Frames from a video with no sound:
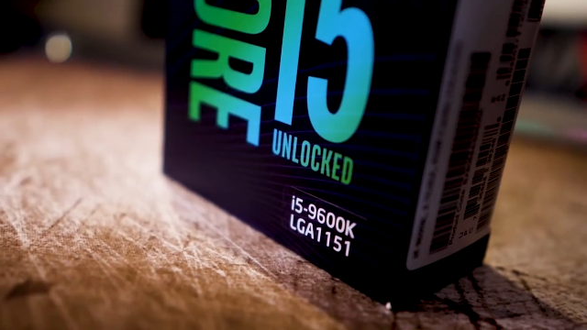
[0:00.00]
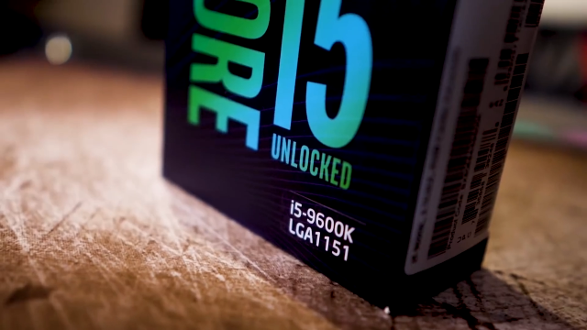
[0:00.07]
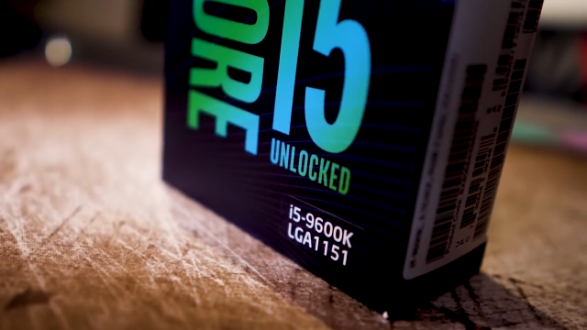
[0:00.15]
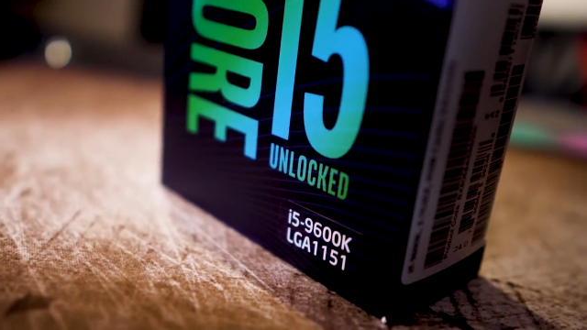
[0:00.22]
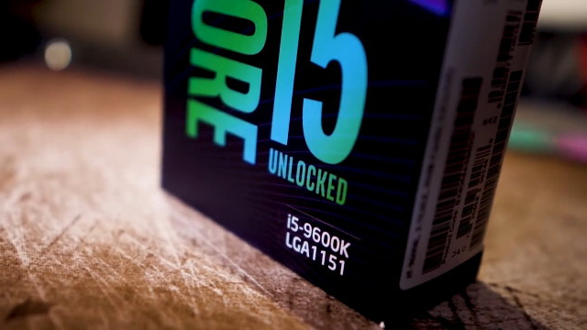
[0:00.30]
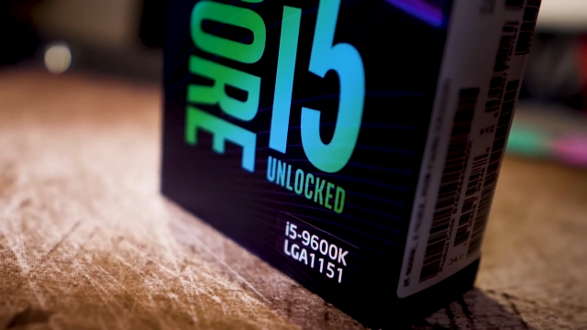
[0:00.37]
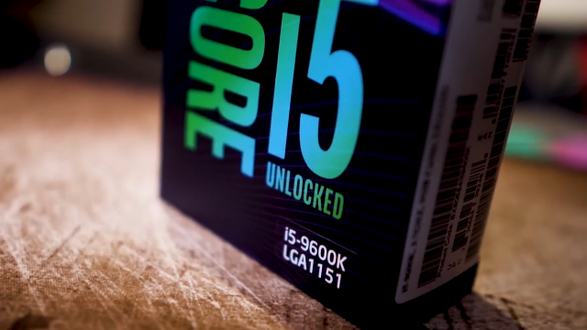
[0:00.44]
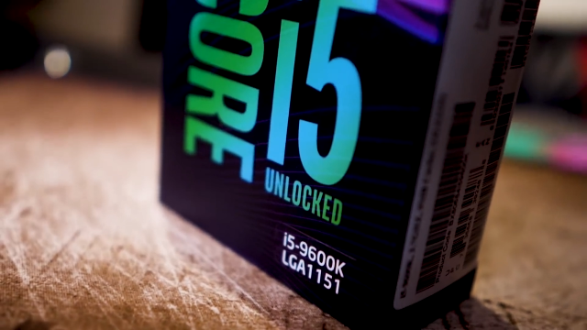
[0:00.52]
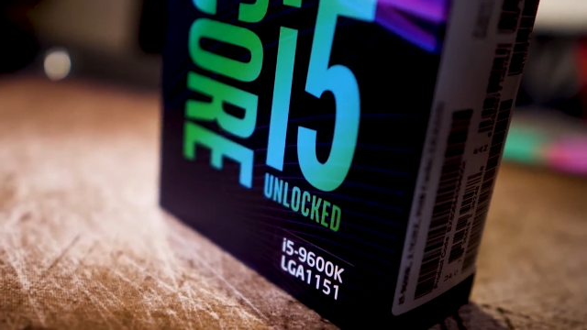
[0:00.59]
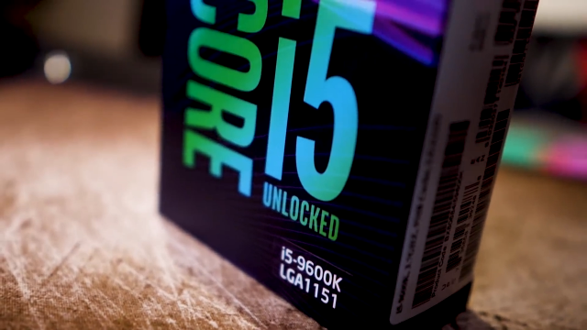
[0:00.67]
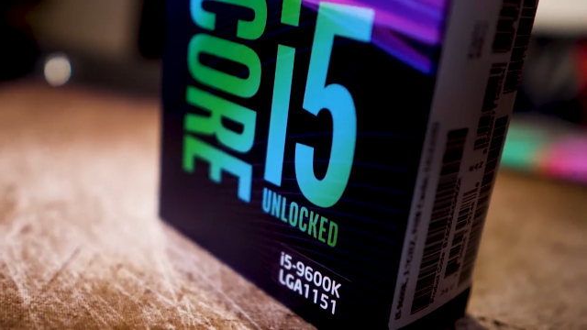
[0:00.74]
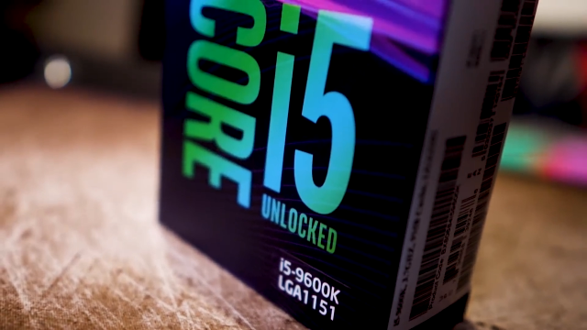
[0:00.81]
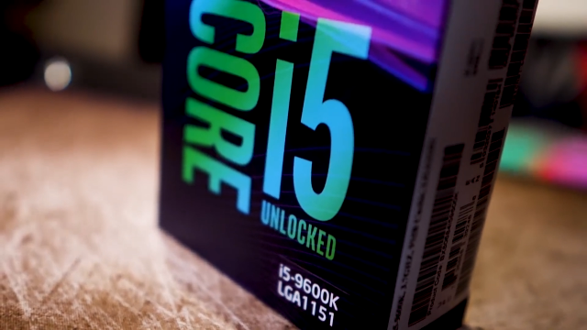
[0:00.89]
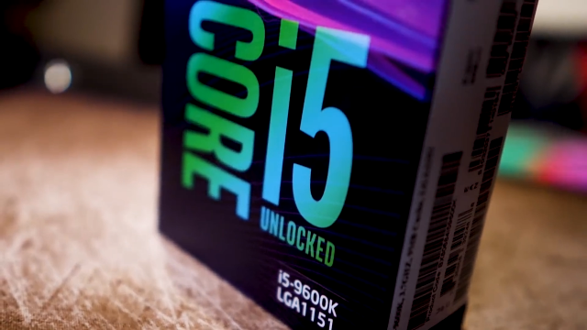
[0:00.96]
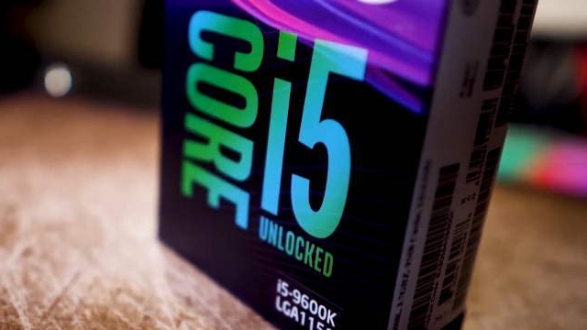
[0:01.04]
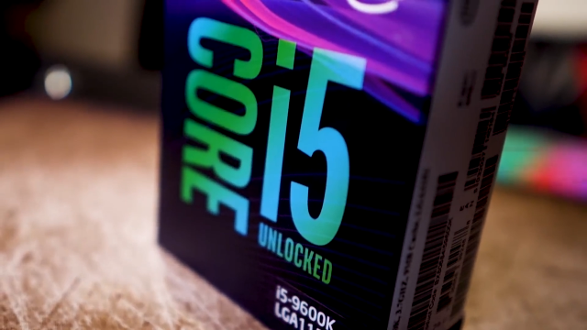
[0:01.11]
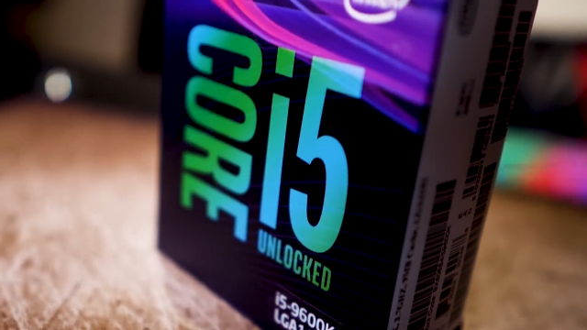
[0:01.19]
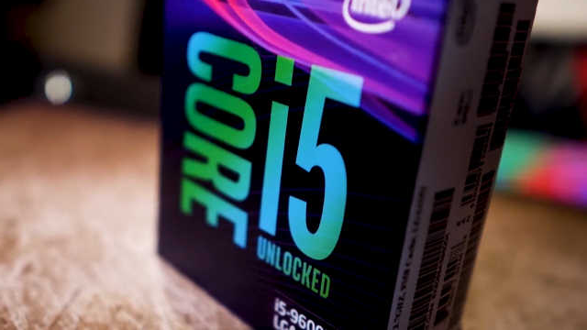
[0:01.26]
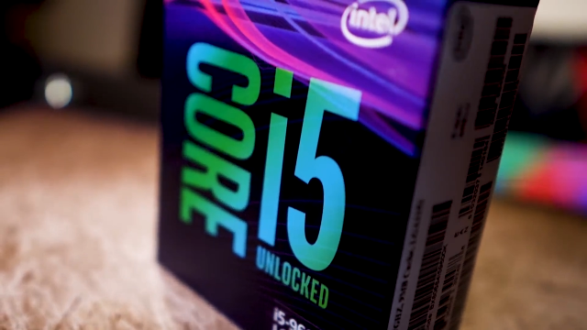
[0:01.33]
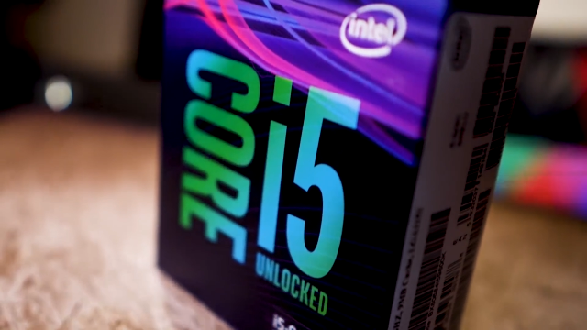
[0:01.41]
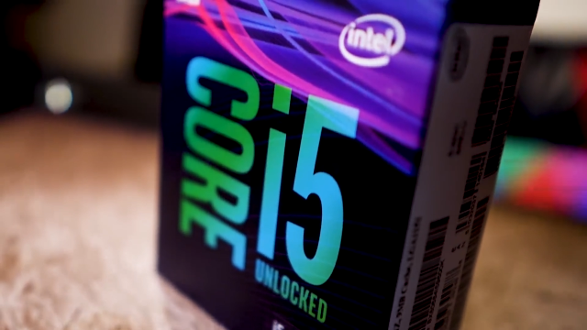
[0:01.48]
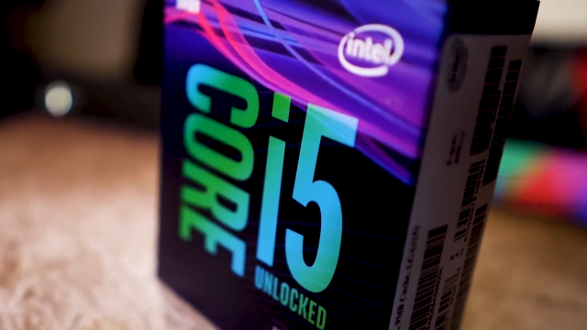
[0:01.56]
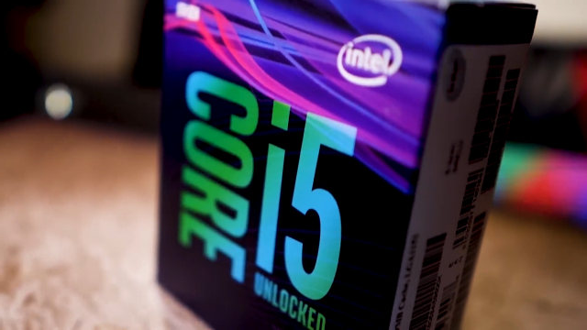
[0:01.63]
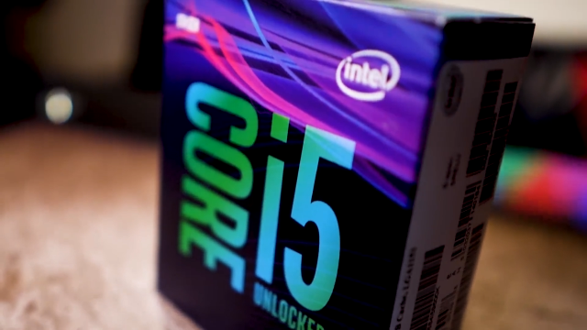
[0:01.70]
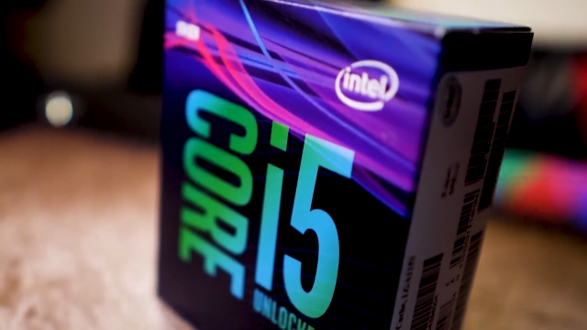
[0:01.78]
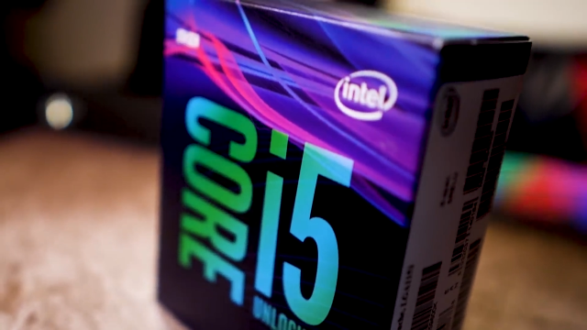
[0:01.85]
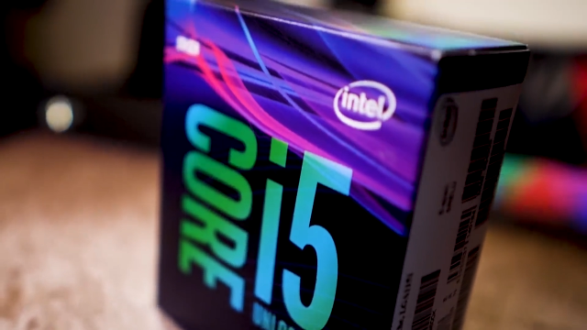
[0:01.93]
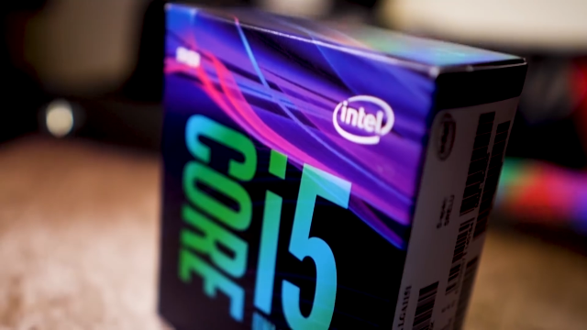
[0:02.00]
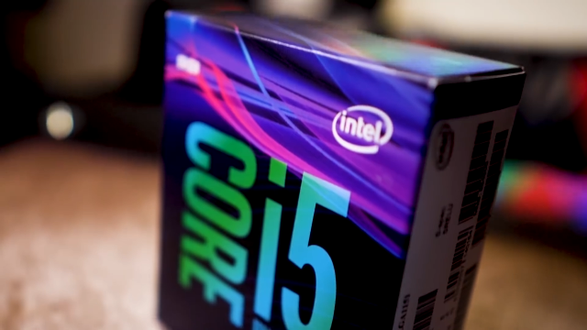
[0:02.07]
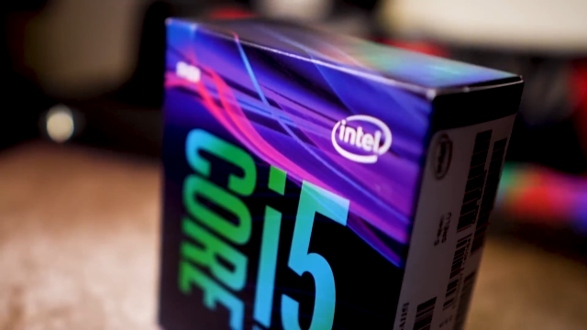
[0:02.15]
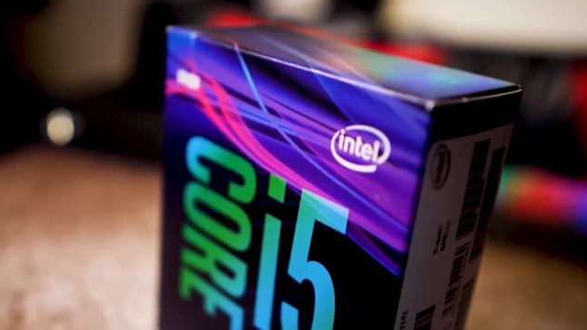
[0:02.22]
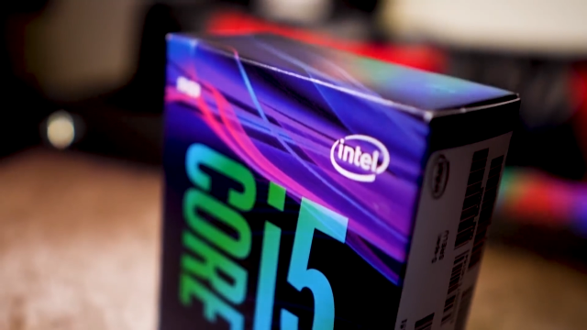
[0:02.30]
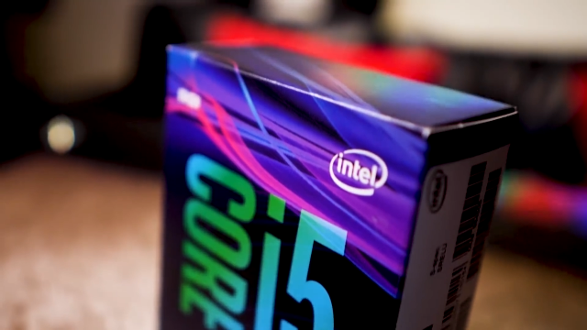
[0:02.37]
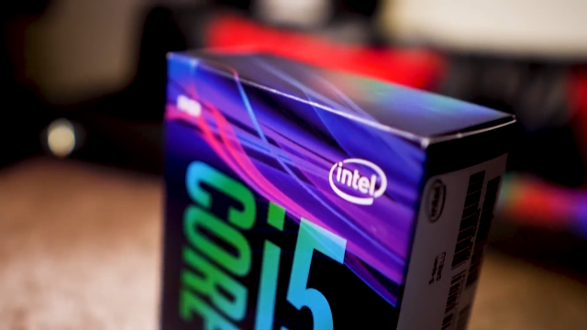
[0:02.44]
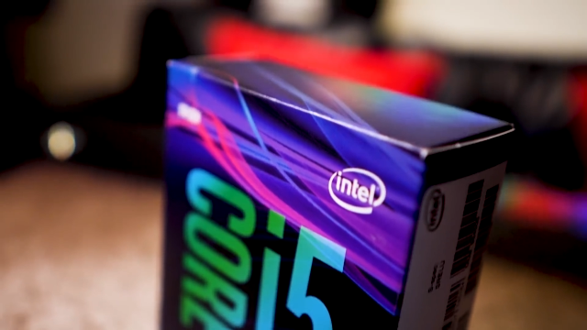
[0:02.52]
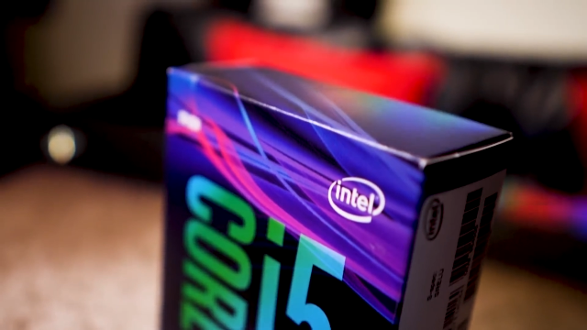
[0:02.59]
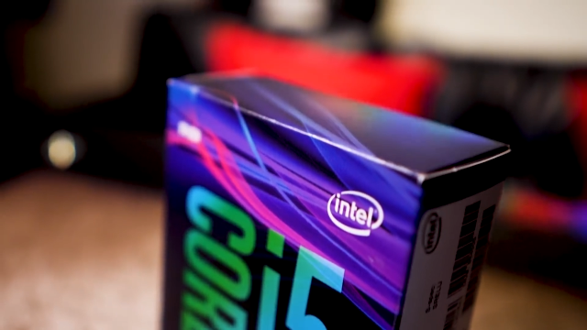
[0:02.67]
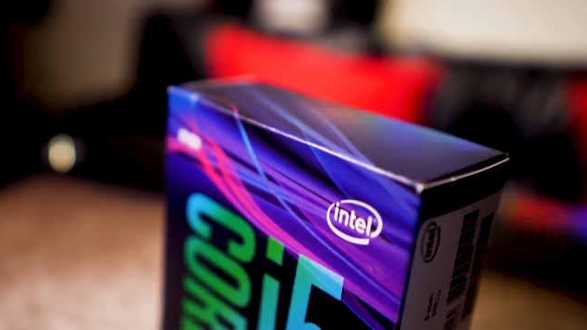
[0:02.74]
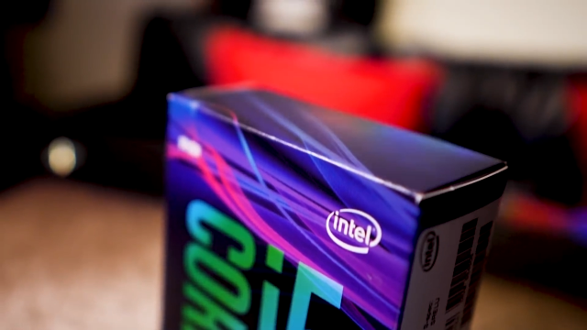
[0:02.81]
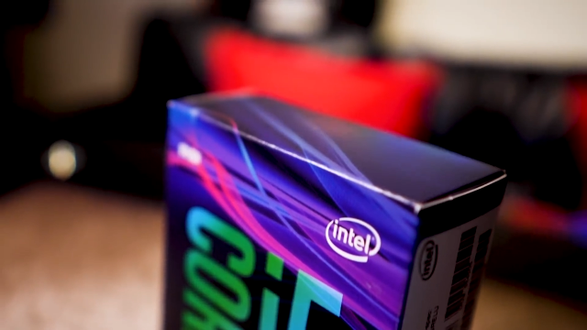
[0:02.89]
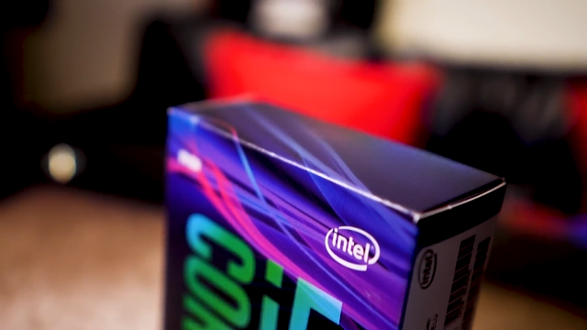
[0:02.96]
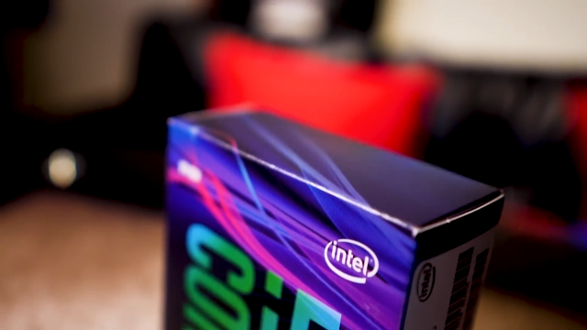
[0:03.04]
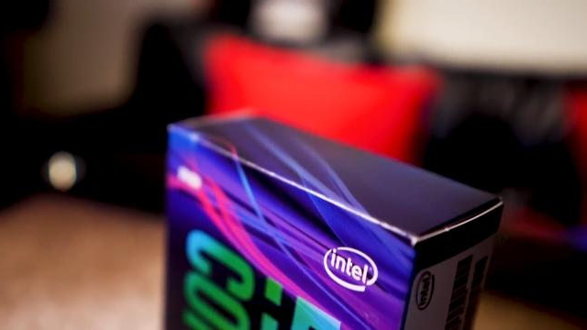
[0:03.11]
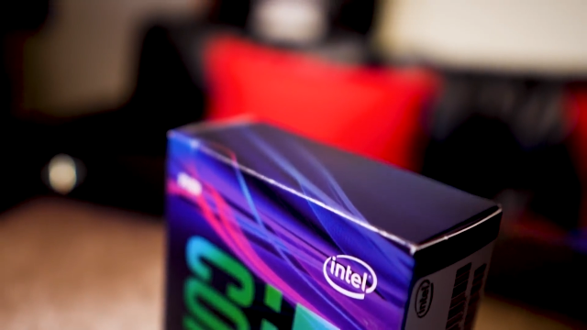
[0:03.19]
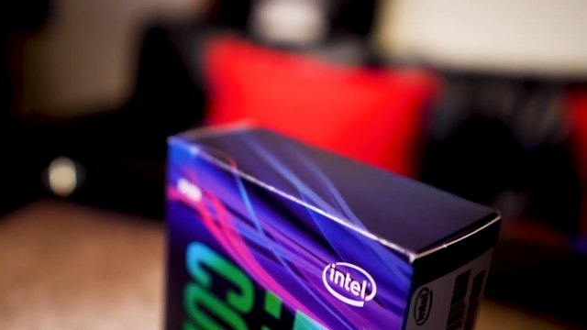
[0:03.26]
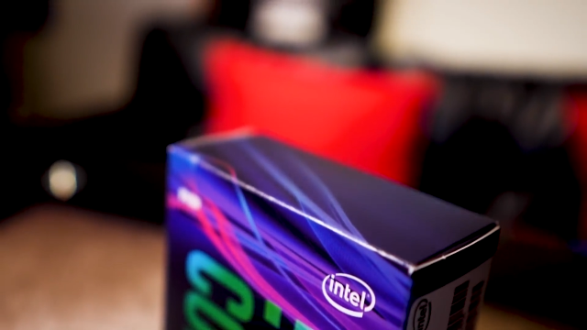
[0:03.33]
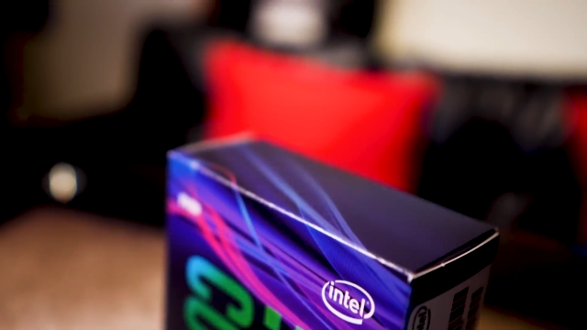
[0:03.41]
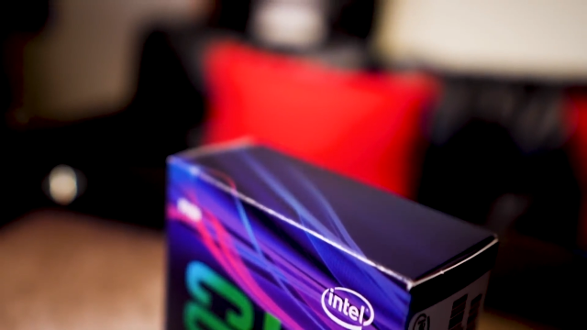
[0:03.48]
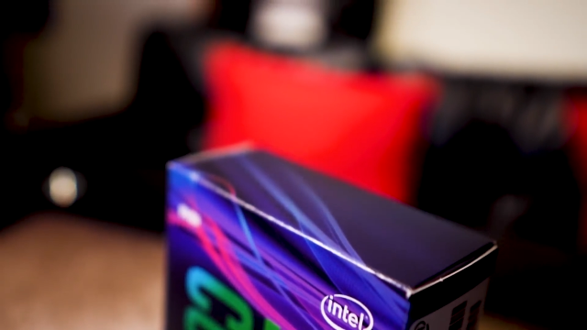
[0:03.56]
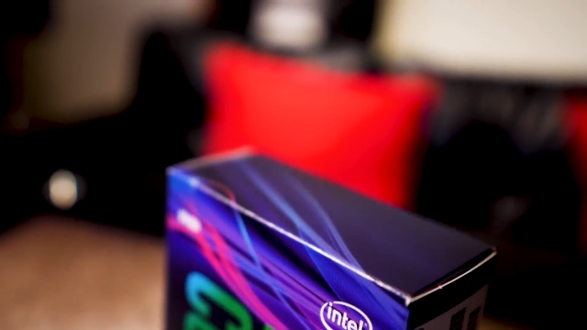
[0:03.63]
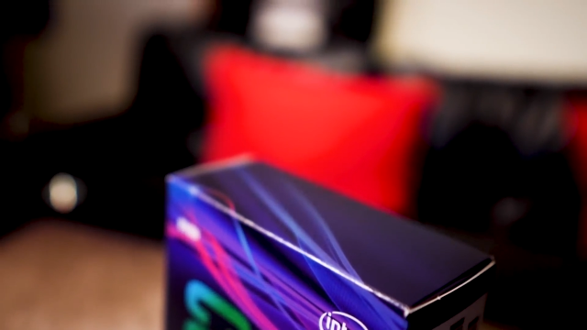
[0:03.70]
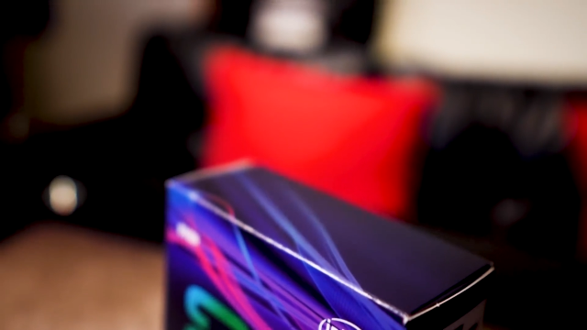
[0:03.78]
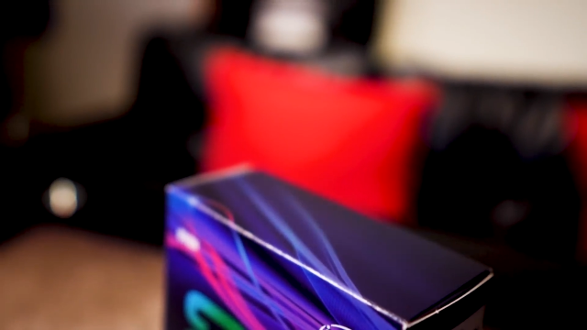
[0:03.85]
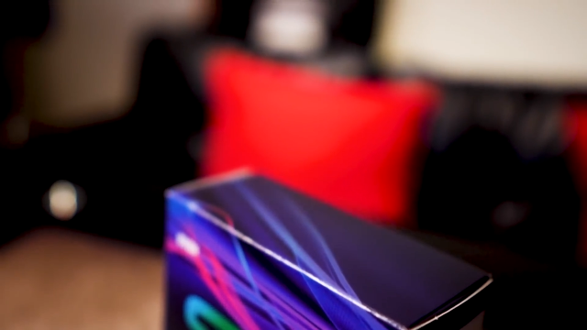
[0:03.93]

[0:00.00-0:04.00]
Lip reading: (no speaker visible)